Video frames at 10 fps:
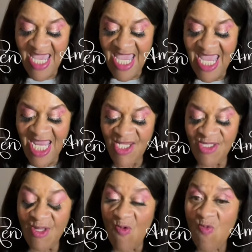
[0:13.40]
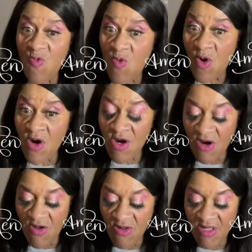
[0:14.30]
As the
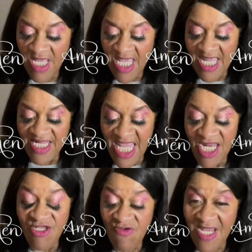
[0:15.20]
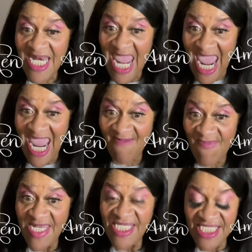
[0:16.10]
world that you
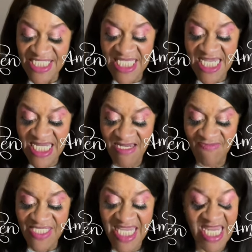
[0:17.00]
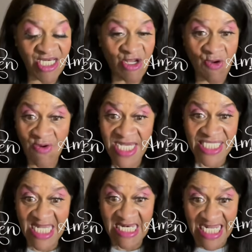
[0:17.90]
inhabit seems
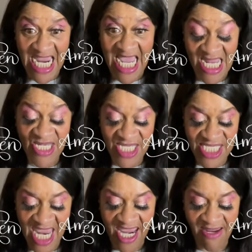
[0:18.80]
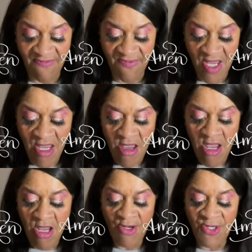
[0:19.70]
increasingly unsafe,
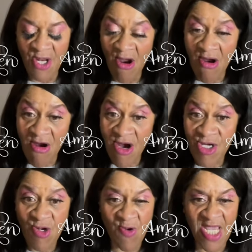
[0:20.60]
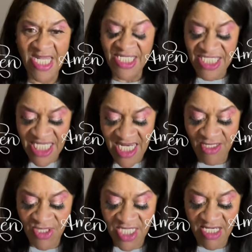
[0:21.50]
turn your
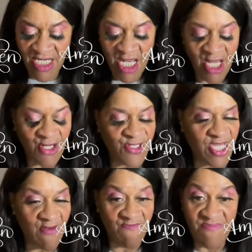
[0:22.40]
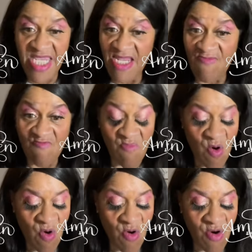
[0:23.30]
attention to me
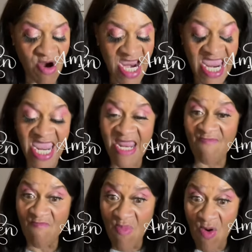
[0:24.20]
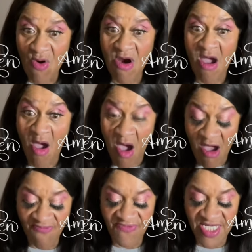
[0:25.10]
more and more
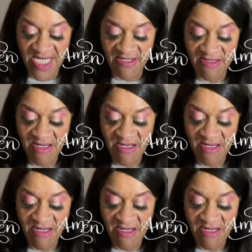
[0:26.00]
often.